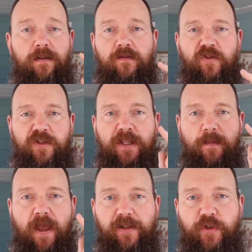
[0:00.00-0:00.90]

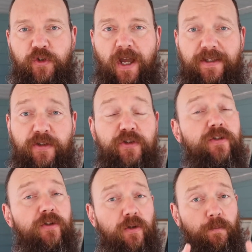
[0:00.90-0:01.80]
Systema exercises
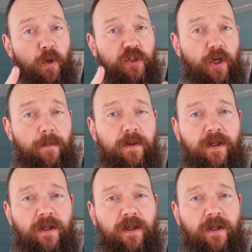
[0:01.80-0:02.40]
to push-up.